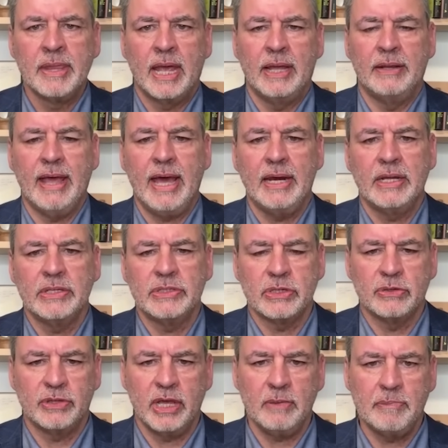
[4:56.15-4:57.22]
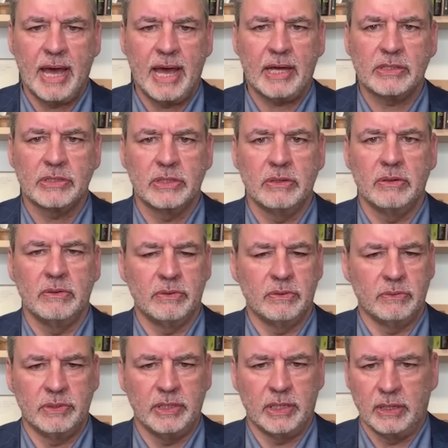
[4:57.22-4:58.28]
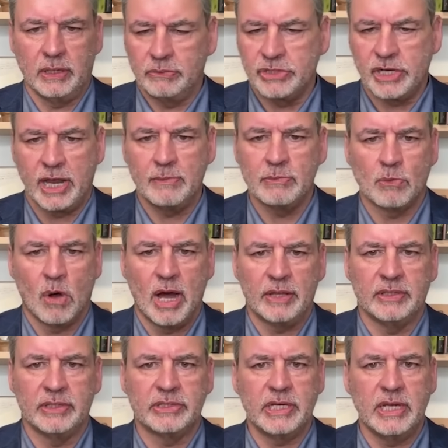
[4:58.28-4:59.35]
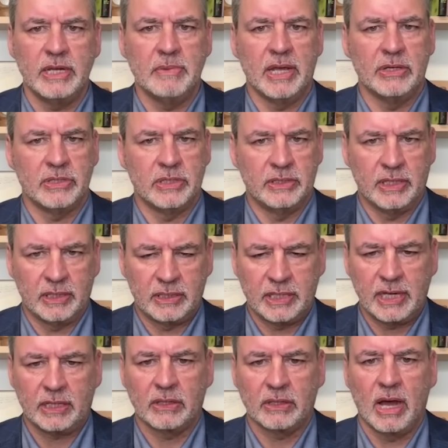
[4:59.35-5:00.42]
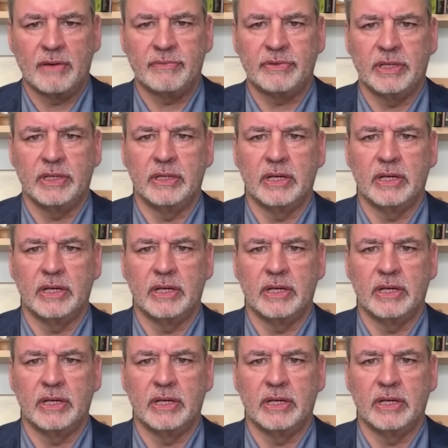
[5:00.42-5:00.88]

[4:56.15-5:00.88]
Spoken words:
And that is, you think back to, James Watt and the steam engine that kicked off the